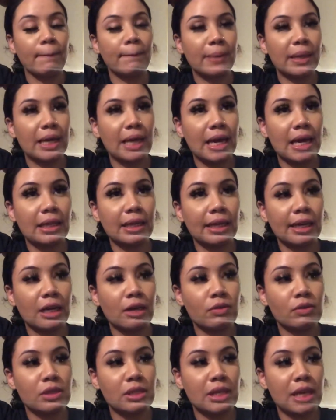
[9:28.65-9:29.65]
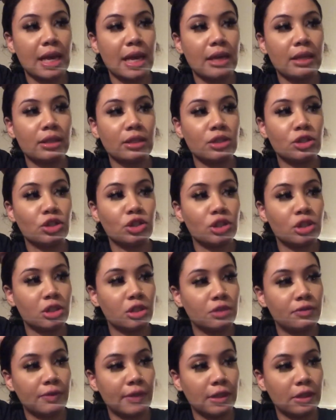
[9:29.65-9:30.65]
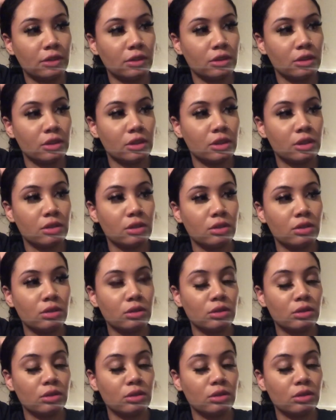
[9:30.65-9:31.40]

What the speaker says: But yeah, like I was saying, this just felt